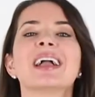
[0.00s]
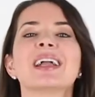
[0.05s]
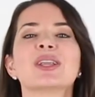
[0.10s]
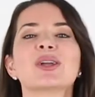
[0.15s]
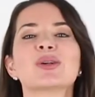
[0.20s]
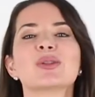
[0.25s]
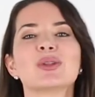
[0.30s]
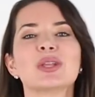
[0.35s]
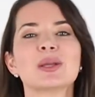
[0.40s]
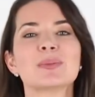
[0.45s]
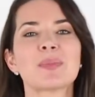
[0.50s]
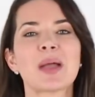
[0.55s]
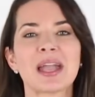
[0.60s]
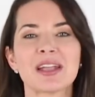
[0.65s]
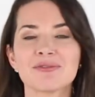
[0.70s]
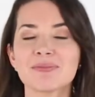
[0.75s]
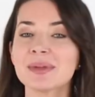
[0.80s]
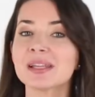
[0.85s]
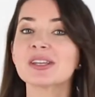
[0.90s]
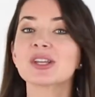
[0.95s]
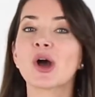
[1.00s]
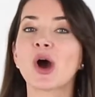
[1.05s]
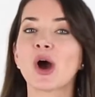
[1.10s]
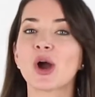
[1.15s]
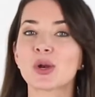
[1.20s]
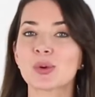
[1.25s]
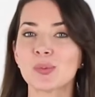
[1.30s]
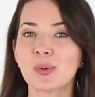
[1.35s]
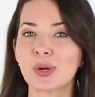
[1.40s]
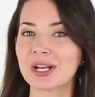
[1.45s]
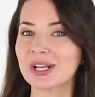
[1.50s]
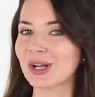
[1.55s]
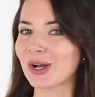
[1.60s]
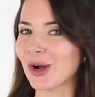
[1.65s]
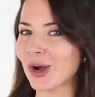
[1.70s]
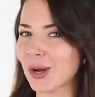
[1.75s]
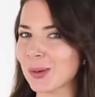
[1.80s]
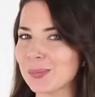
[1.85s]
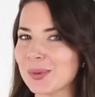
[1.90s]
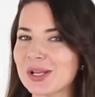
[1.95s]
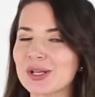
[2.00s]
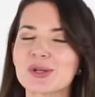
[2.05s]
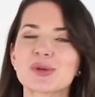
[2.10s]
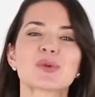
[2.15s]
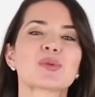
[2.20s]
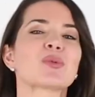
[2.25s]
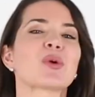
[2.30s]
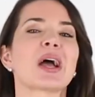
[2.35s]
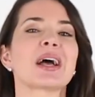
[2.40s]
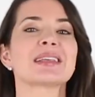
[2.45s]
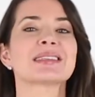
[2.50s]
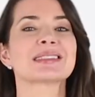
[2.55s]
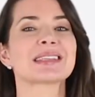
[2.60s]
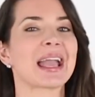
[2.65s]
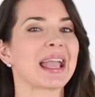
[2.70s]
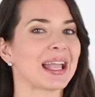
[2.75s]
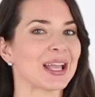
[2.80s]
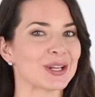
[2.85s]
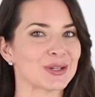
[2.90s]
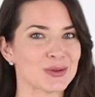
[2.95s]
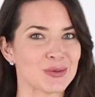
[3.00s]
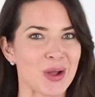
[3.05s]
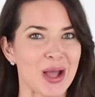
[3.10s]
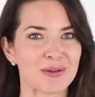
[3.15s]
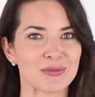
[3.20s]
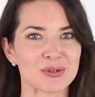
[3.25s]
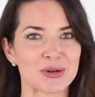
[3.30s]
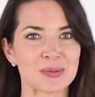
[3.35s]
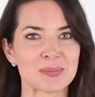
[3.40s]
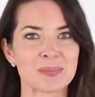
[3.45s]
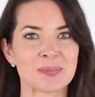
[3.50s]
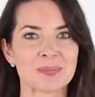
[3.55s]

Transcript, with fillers: including pavement, hardwood, carpet, grass, and gravel.